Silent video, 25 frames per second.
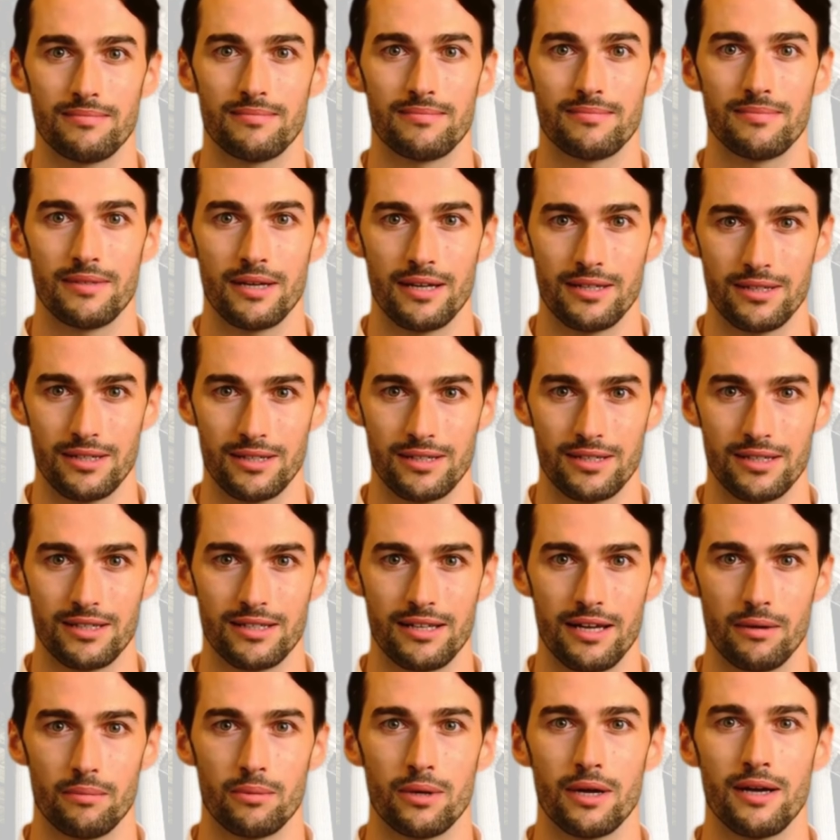Businesses
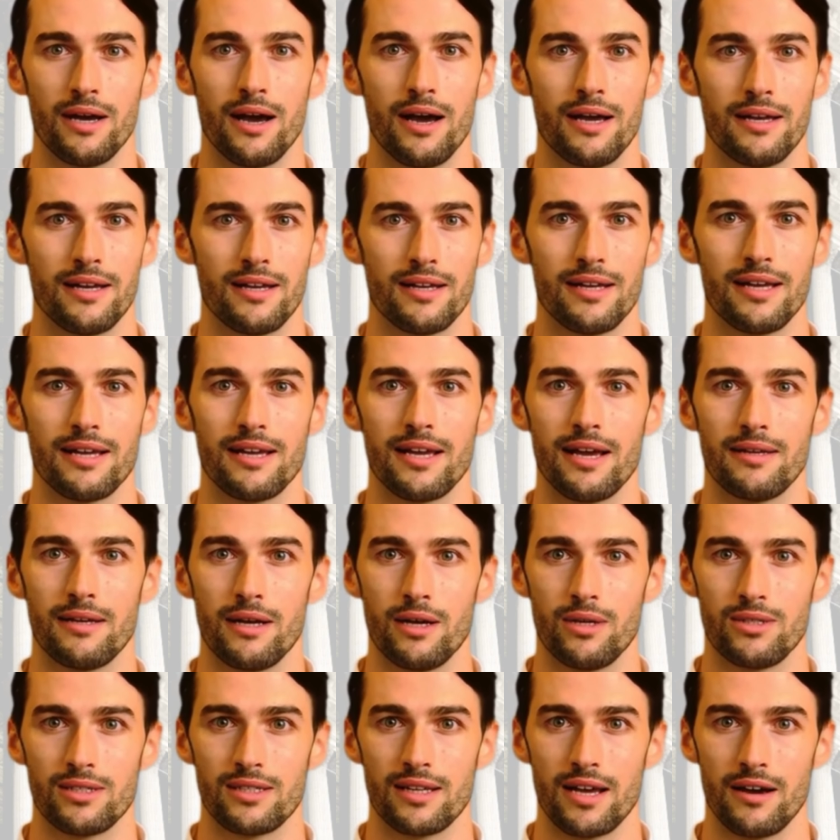can rely on
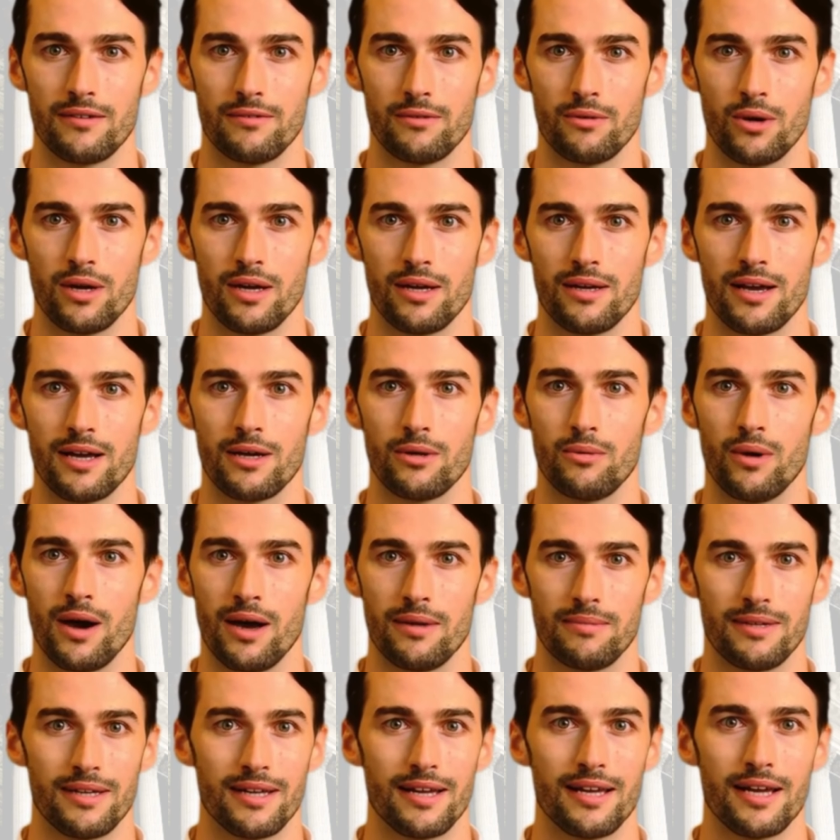AML software like
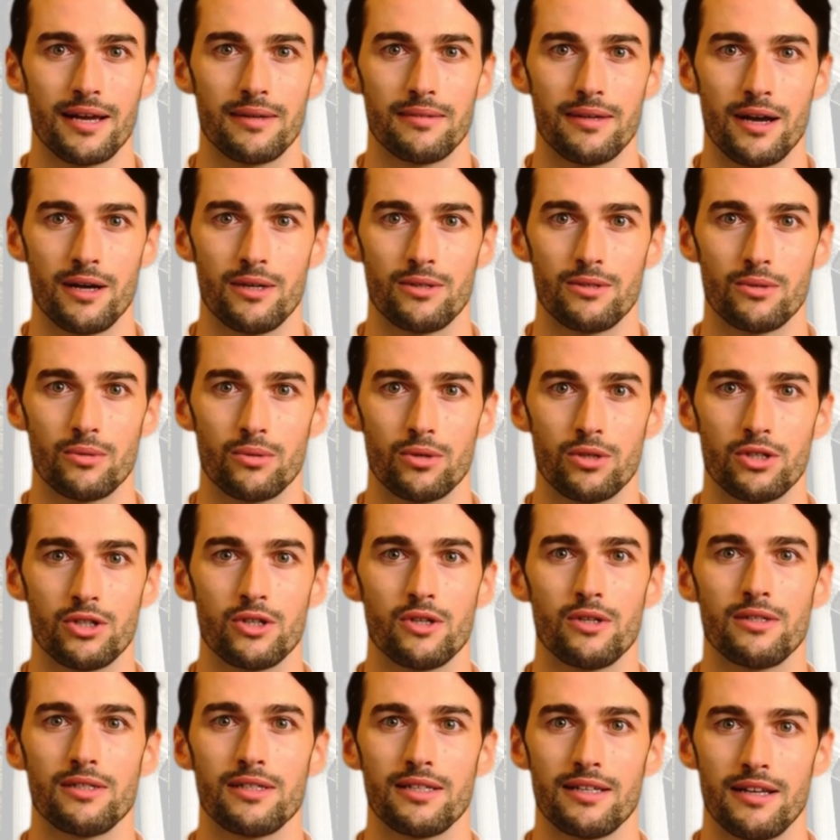RapidAML to
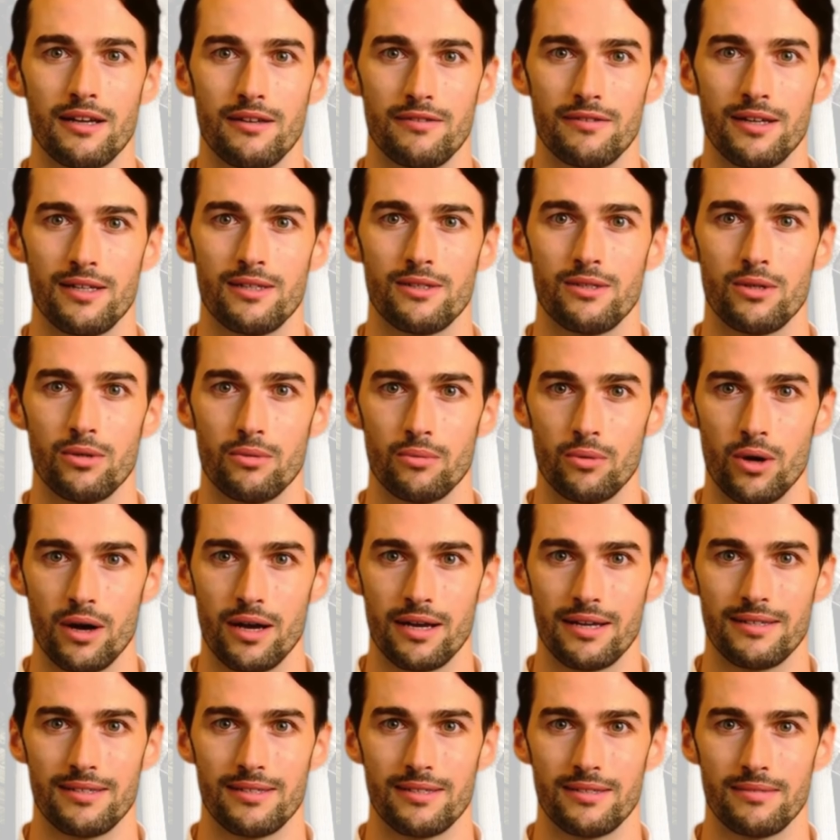ensure TFS
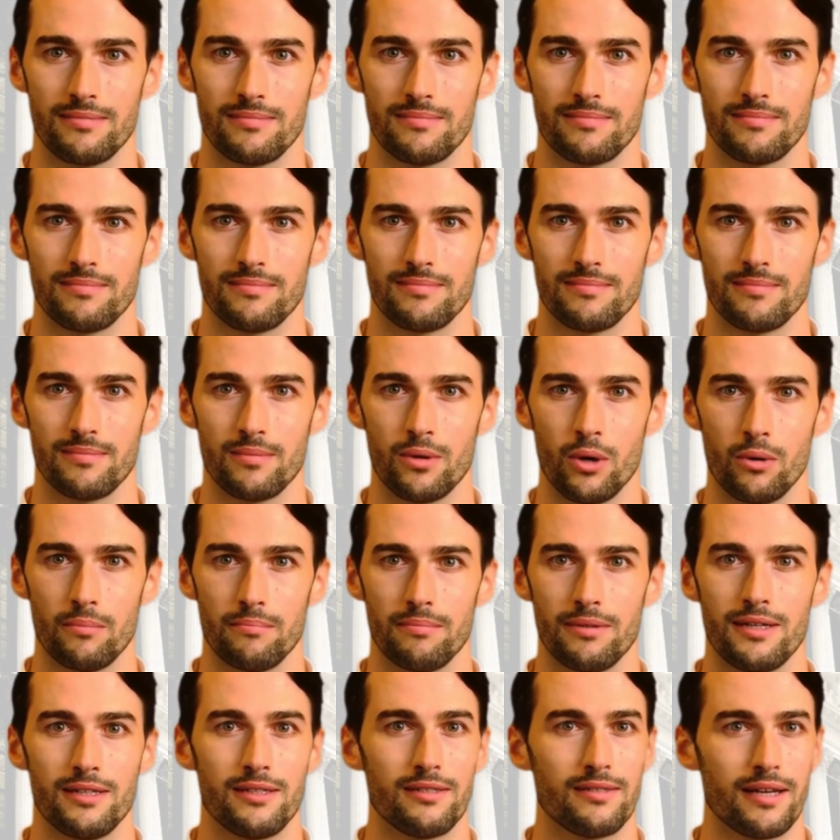compliance. Hope
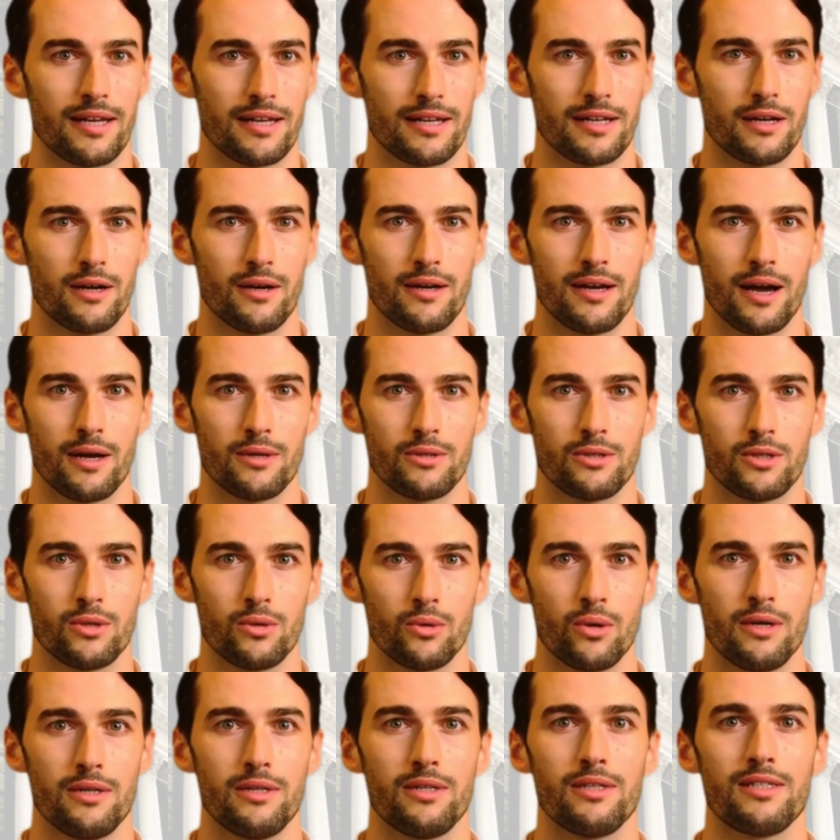this video helps
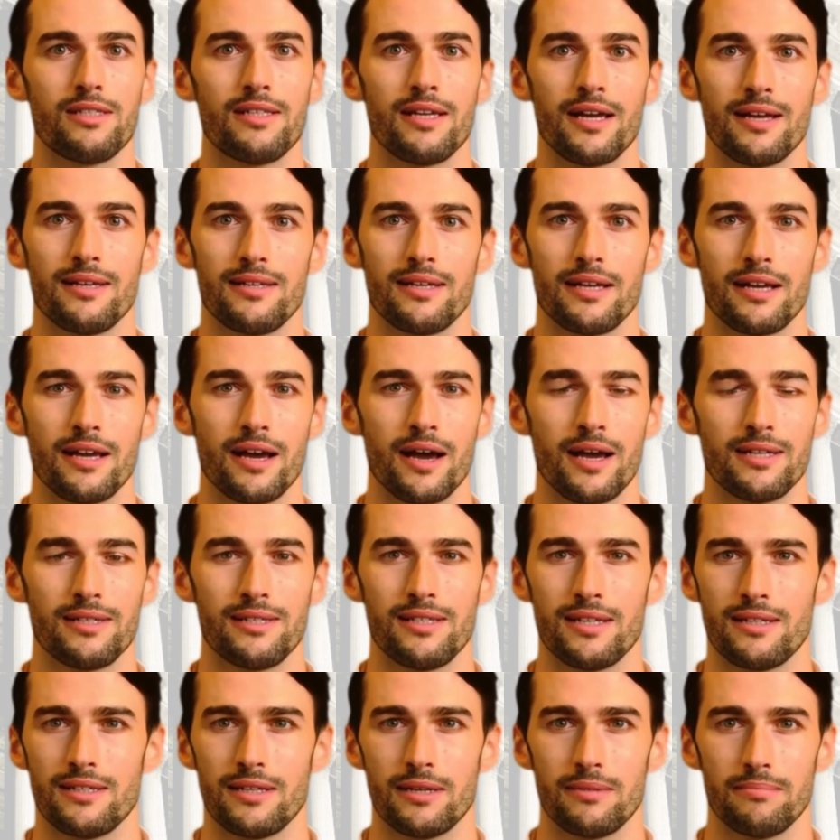you understand the
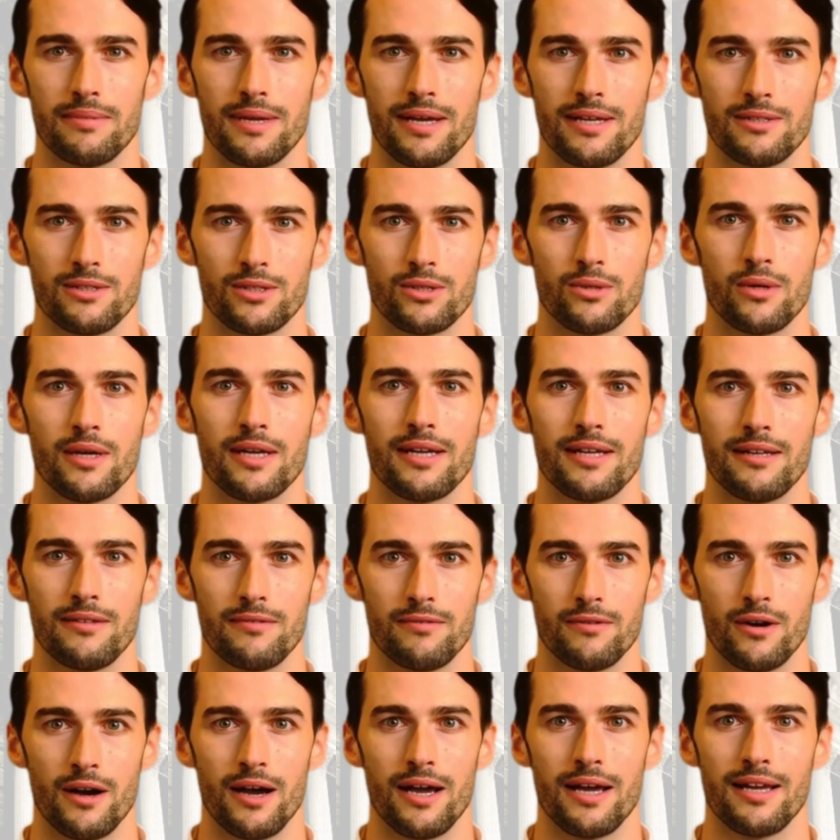concept of name screening
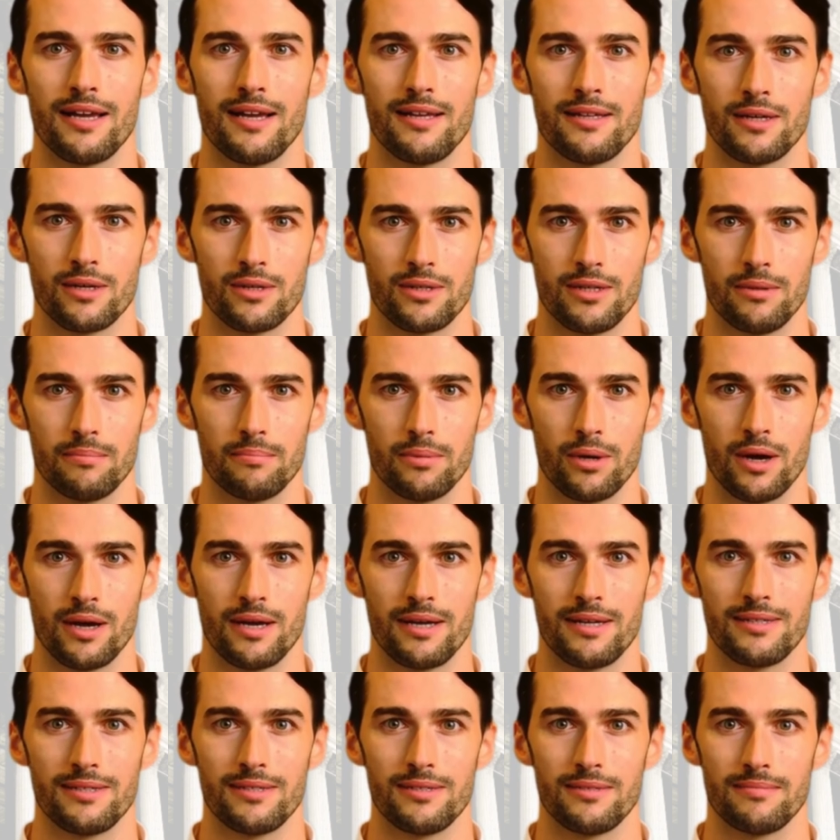for AML
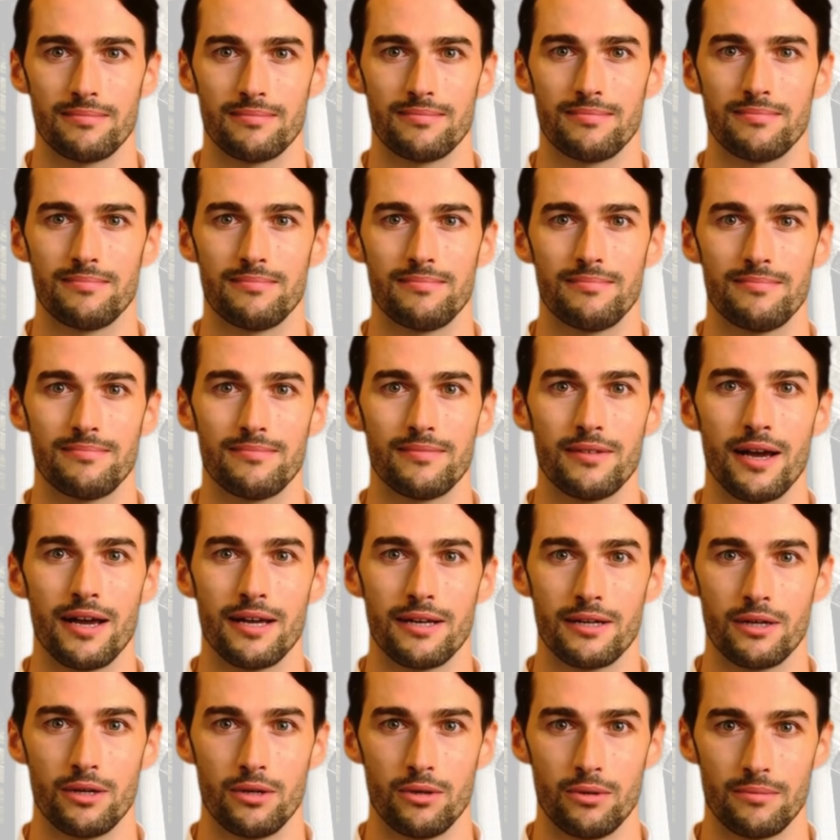compliance.
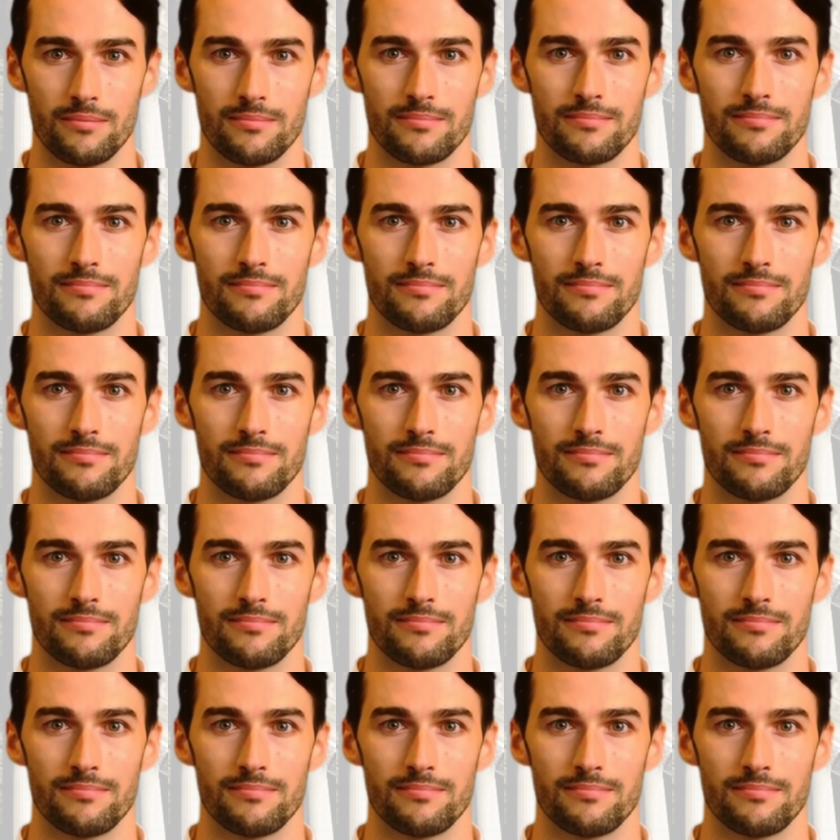Thank you.